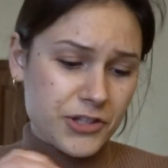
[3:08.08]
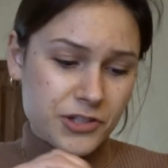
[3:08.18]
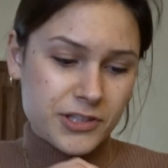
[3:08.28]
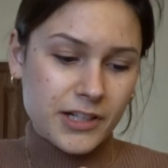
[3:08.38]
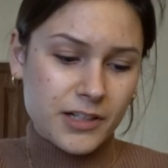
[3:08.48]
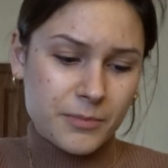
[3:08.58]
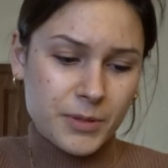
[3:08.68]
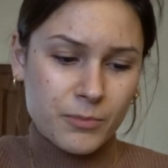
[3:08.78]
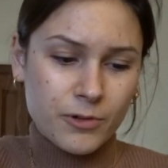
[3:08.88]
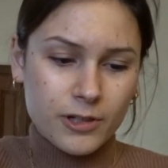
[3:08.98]
just a little
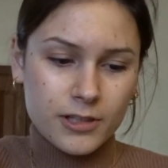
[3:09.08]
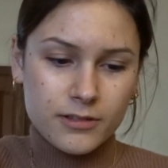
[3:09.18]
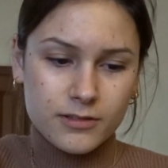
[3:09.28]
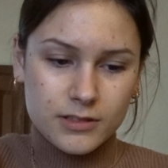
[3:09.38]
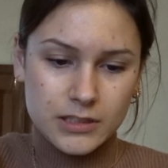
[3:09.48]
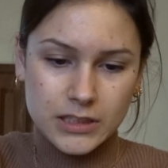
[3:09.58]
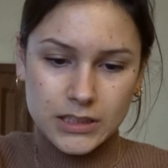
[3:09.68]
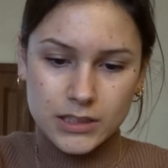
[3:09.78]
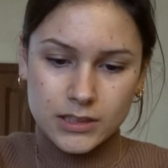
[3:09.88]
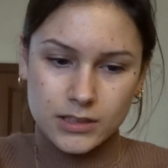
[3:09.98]
bit more.
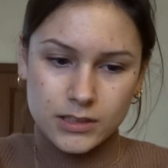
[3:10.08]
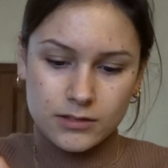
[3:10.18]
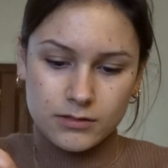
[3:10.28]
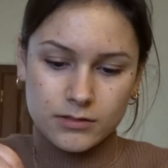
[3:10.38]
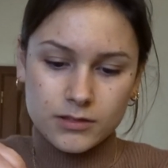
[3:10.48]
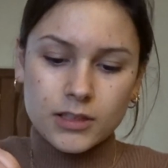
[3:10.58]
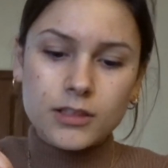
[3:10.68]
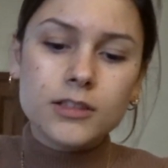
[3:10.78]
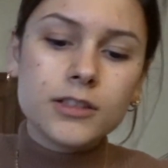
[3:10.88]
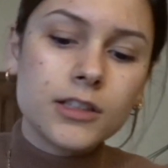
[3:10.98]
I think
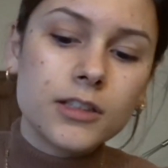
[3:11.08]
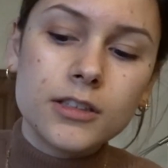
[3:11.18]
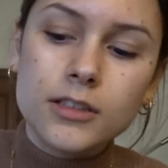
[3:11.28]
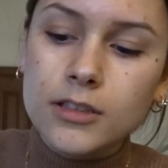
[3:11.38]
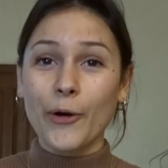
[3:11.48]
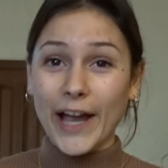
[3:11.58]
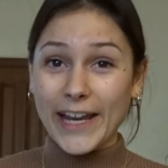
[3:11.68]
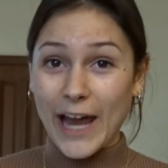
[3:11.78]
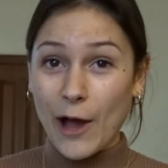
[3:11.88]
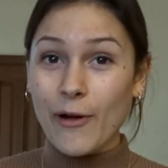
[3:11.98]
that's good.
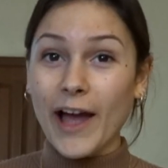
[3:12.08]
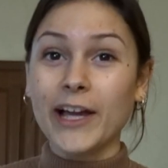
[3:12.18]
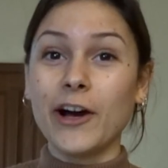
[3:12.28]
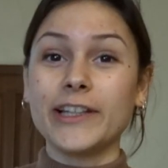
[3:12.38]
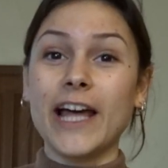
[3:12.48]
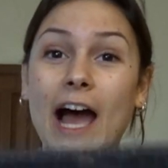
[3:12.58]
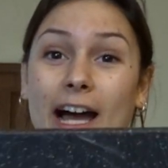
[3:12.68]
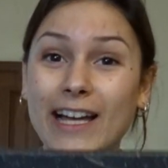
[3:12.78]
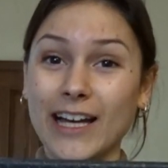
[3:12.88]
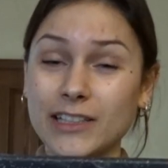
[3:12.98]
Okay, now I got
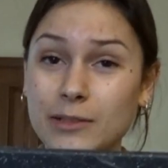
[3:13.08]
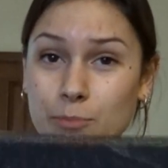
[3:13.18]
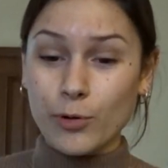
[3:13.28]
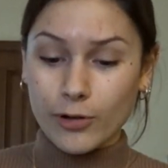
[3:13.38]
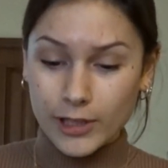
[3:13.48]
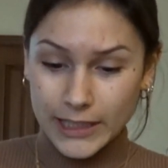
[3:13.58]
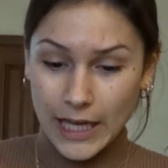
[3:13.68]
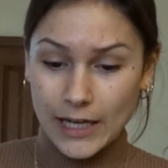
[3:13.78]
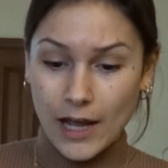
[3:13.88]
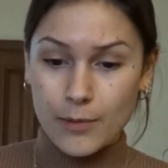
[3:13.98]
a cutting board
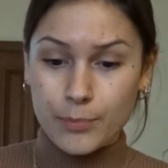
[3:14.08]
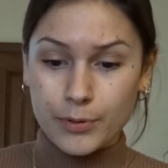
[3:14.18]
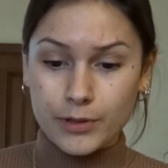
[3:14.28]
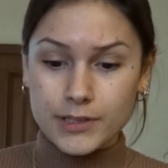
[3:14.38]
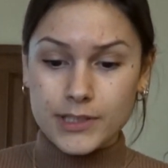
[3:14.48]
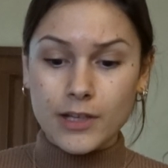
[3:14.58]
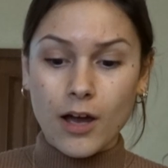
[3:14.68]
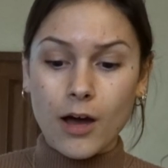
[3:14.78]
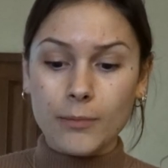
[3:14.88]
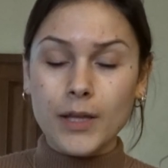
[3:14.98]
and I put
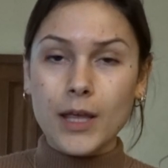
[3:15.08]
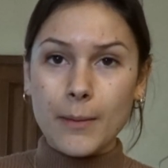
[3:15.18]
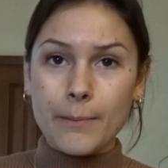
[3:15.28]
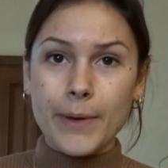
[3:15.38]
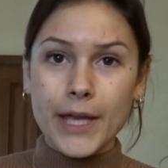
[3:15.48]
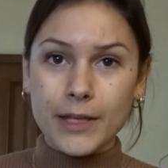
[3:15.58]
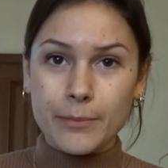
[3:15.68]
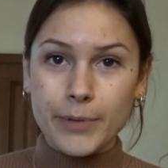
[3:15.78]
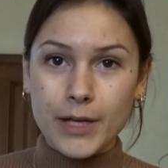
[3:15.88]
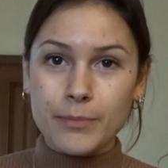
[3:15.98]
some
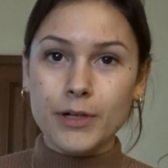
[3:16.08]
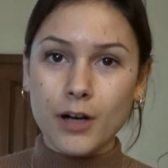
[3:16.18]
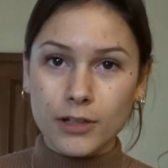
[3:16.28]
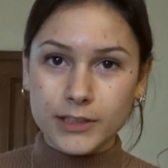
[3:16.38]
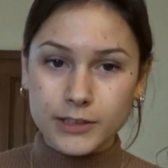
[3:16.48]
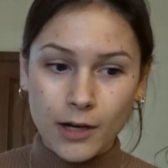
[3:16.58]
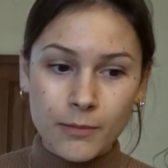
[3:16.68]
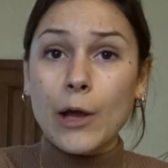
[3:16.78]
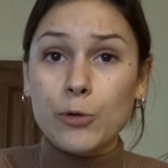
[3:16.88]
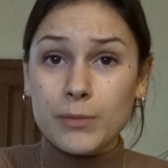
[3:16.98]
baking paper on the
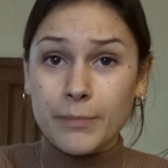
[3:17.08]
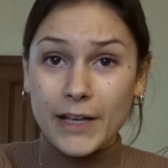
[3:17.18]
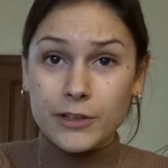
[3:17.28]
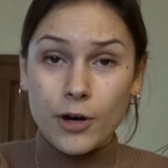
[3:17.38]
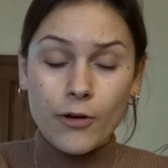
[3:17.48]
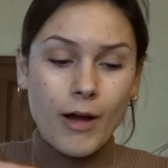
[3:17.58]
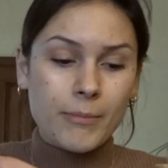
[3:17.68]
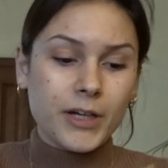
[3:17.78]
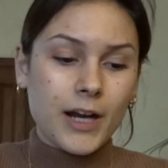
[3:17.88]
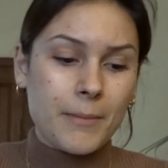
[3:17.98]
top. And with my dough,
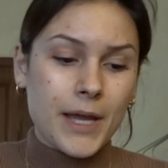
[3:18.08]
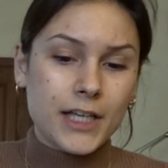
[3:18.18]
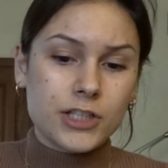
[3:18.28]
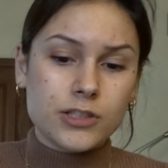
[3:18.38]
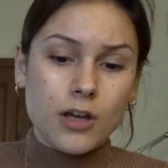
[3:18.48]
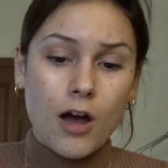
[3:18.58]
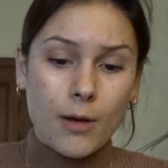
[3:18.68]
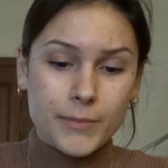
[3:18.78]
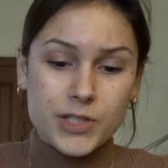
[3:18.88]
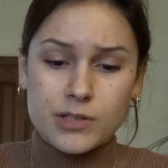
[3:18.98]
I'm gonna make
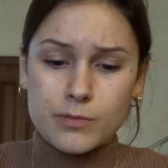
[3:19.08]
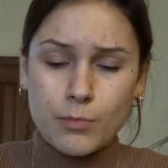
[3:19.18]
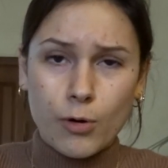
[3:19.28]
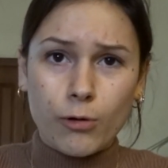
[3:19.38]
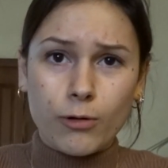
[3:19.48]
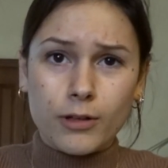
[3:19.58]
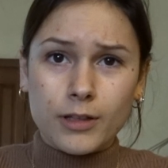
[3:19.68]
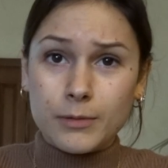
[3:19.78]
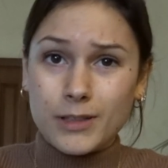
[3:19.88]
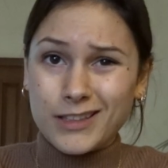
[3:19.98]
some
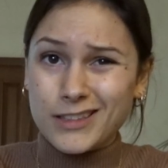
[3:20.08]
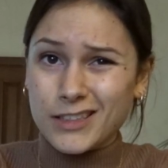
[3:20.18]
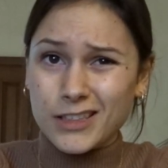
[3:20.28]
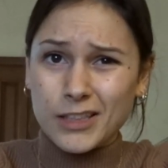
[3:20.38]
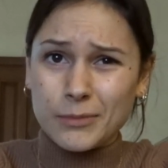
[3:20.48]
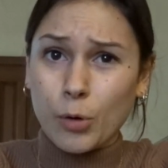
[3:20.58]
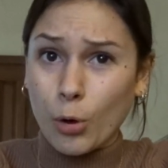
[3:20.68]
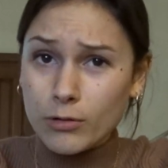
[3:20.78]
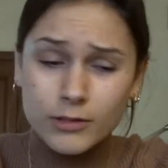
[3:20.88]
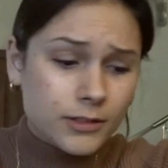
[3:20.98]
small
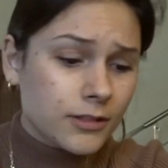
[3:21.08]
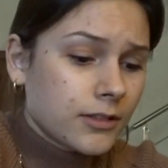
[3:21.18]
balls.